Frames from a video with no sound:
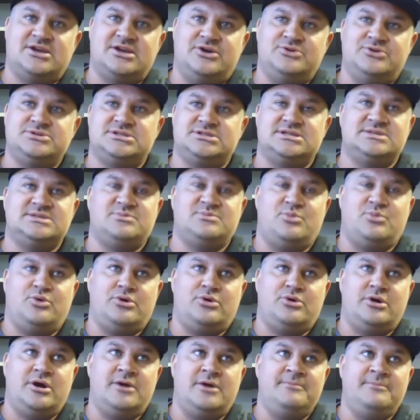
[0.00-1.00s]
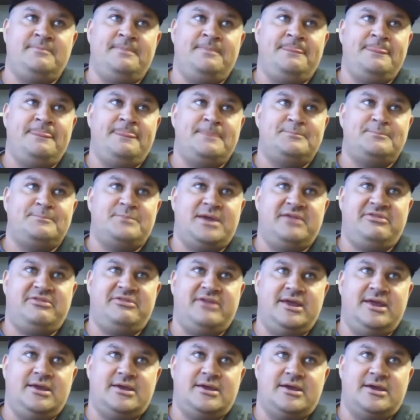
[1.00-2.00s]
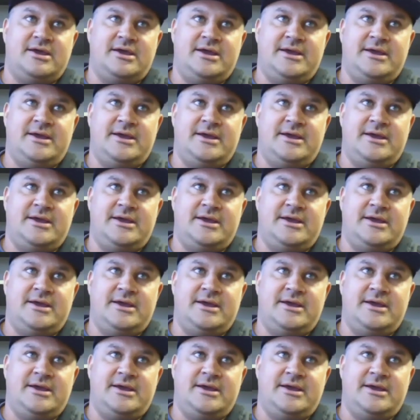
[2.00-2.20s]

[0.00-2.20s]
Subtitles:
Coast is more, I think,